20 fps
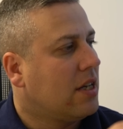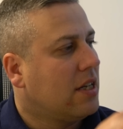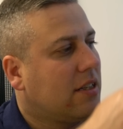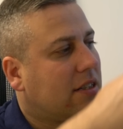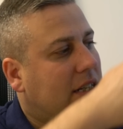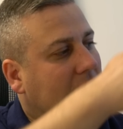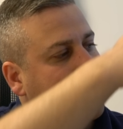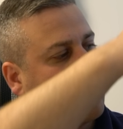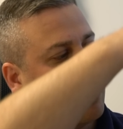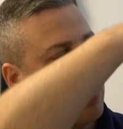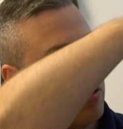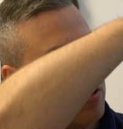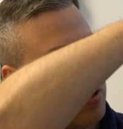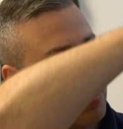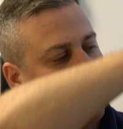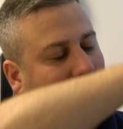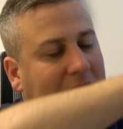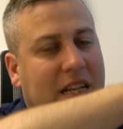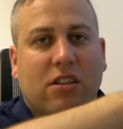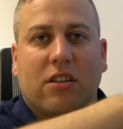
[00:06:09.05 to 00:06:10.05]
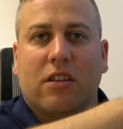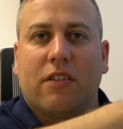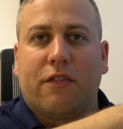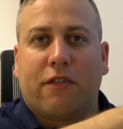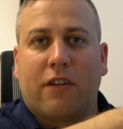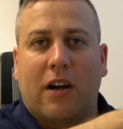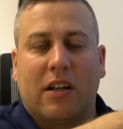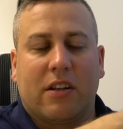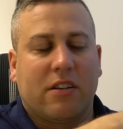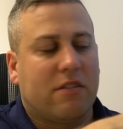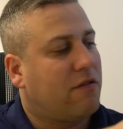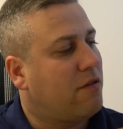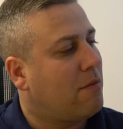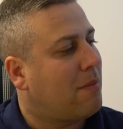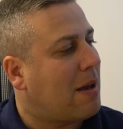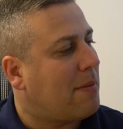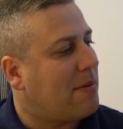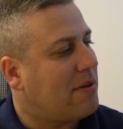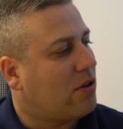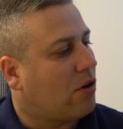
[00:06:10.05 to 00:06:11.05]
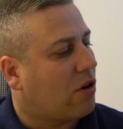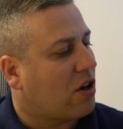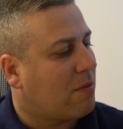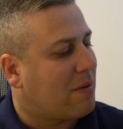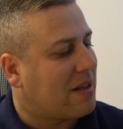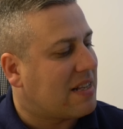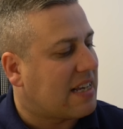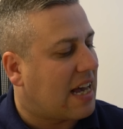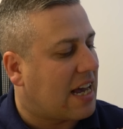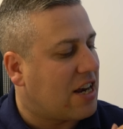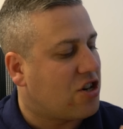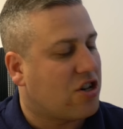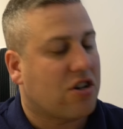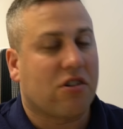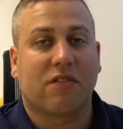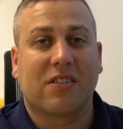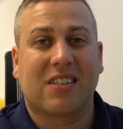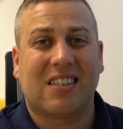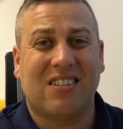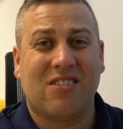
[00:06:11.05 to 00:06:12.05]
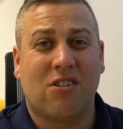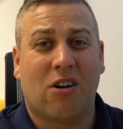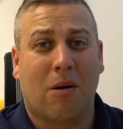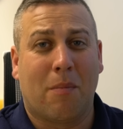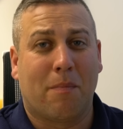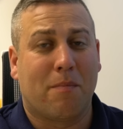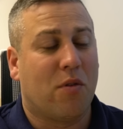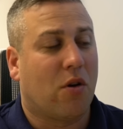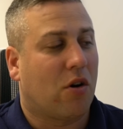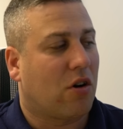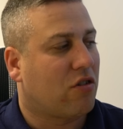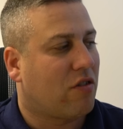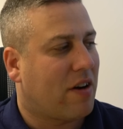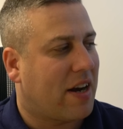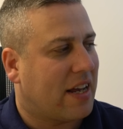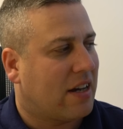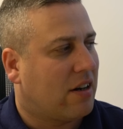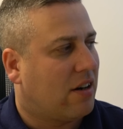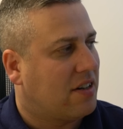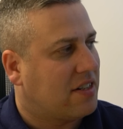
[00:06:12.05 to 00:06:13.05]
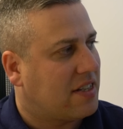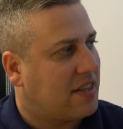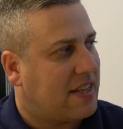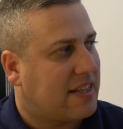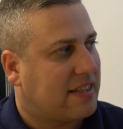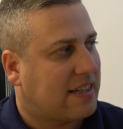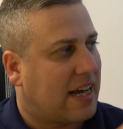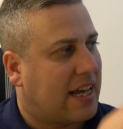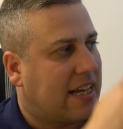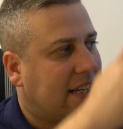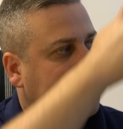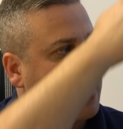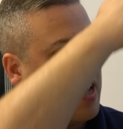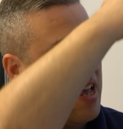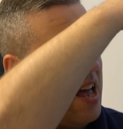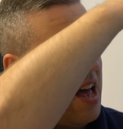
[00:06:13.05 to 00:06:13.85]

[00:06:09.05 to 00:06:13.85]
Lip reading: So it's got a space on the front for maybe documentation, obviously not a credit card in this case,